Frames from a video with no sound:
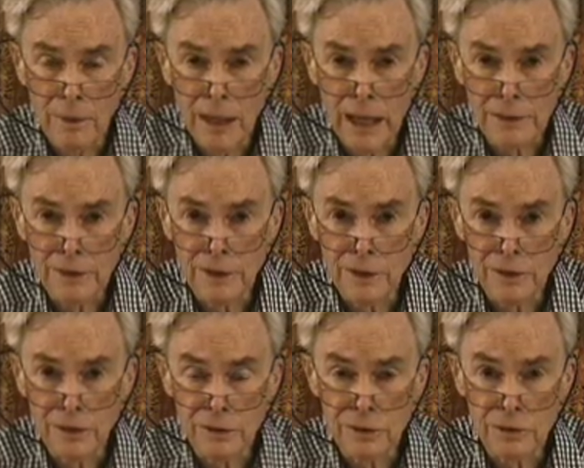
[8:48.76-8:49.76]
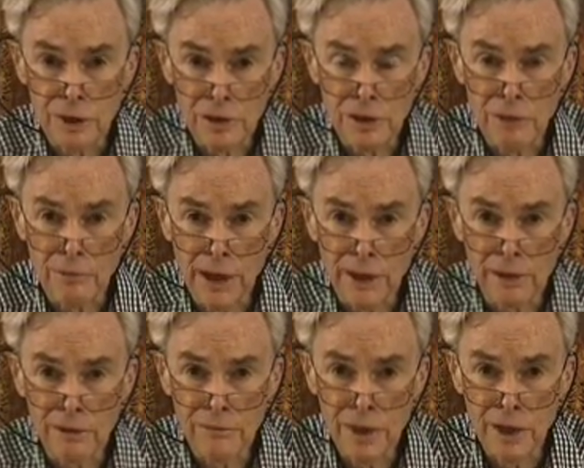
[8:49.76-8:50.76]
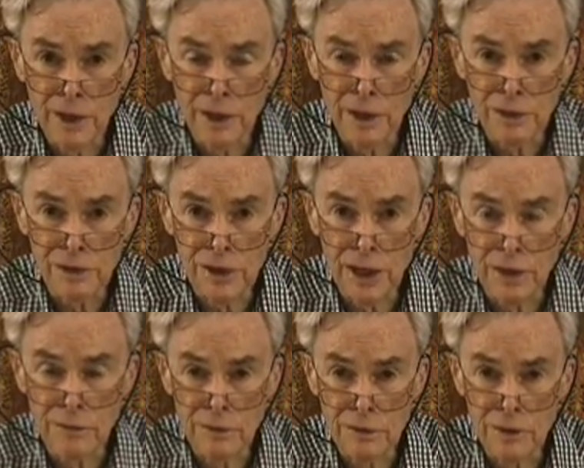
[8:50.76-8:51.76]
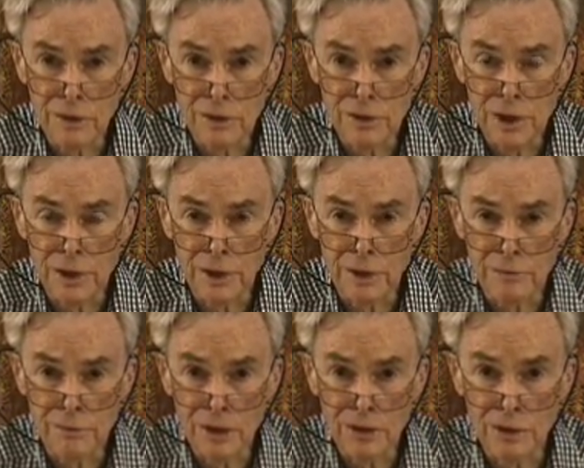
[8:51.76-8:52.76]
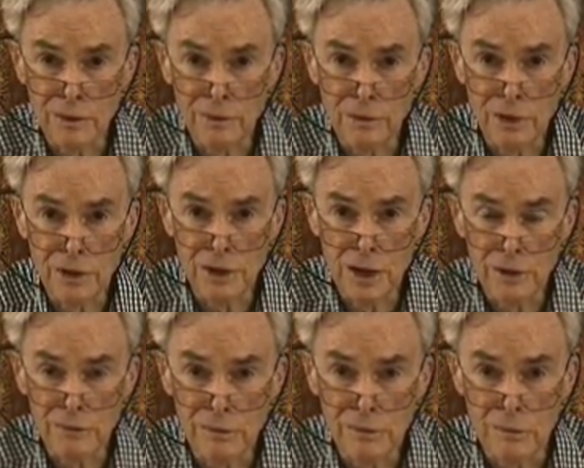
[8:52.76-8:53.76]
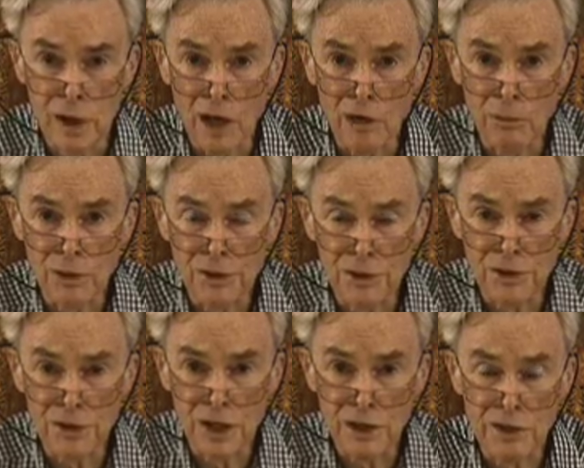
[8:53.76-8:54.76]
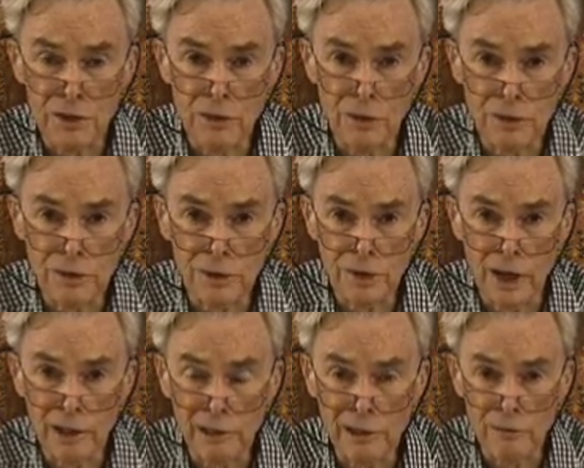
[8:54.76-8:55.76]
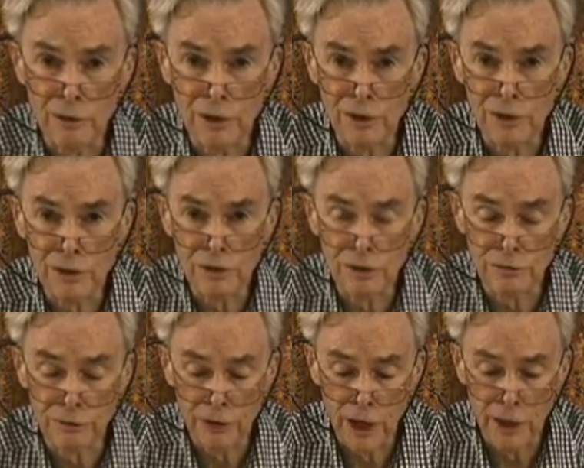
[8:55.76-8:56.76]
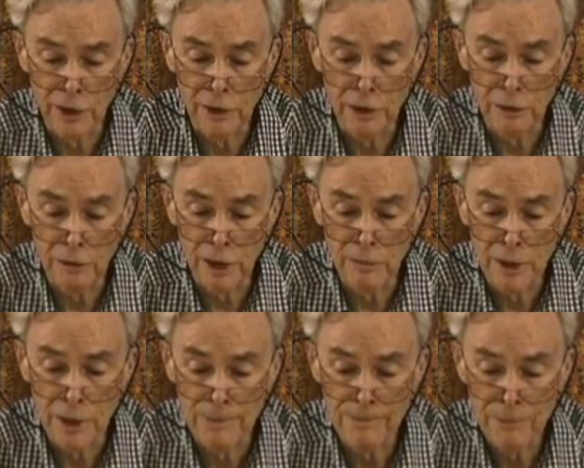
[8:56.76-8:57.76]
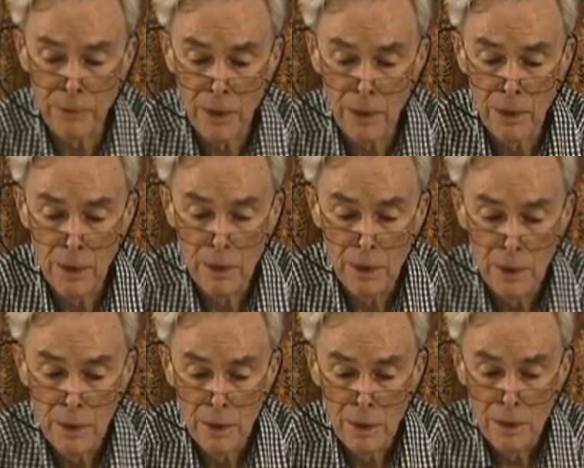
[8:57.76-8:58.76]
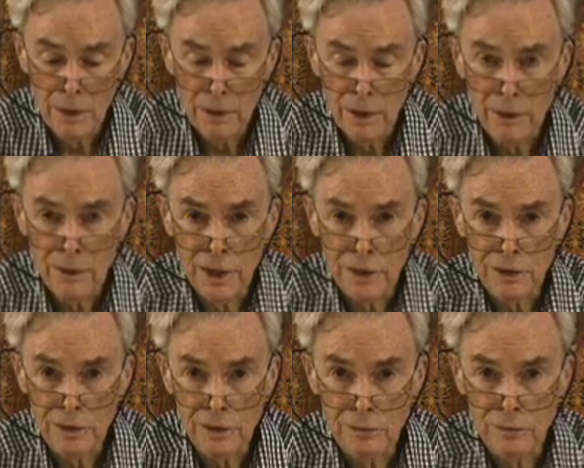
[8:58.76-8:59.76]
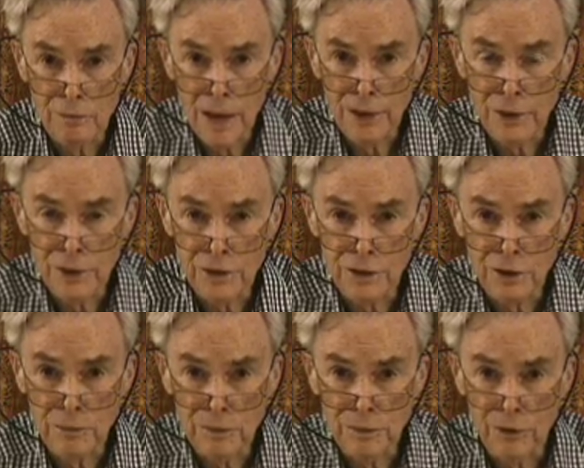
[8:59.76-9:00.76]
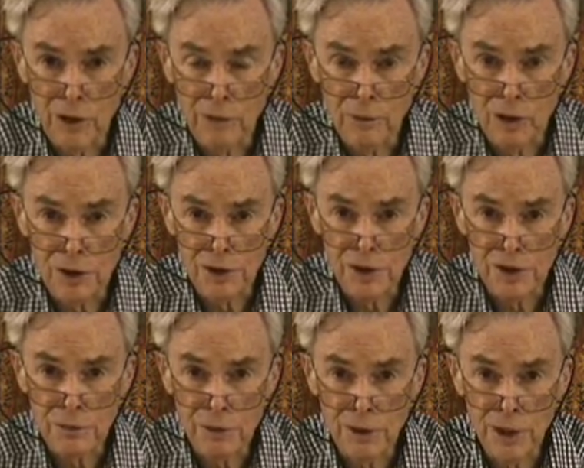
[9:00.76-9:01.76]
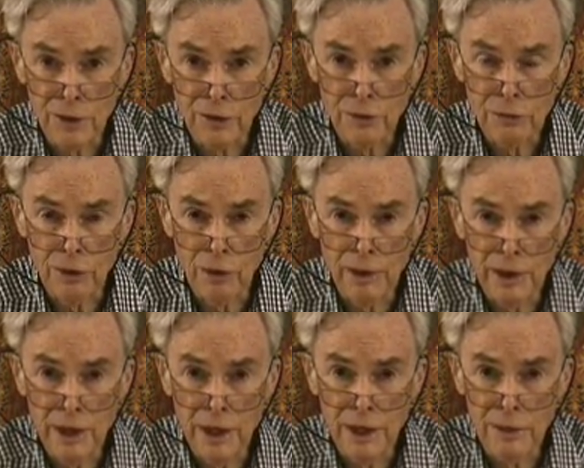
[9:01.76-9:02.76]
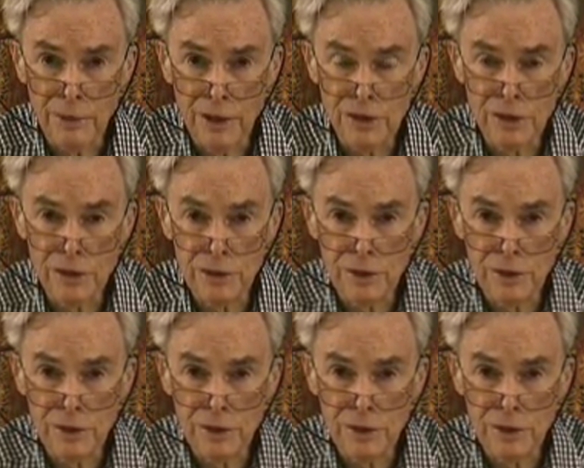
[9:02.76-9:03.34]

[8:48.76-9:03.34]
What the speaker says: acting in the traditional manner of mediators. And Senator Mitchell, of course, had remarkable success in Northern Ireland with his Good Friday Agreement. And that method seems far more sensible than throwing enemies into